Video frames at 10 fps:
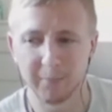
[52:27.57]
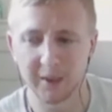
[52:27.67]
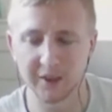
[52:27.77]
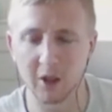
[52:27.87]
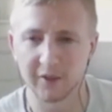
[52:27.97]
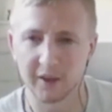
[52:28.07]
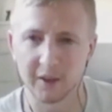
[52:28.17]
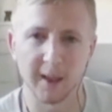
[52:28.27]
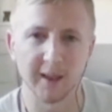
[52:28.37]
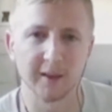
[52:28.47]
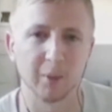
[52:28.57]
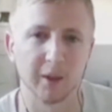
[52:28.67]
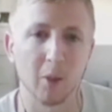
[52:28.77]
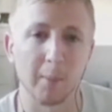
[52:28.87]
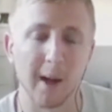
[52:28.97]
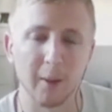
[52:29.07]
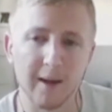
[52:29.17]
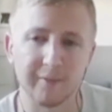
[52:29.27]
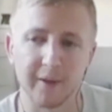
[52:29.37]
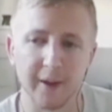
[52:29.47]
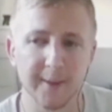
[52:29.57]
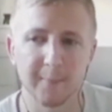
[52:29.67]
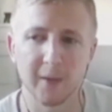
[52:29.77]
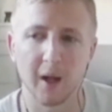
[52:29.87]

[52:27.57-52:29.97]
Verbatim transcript: is not the debate to bring up. However,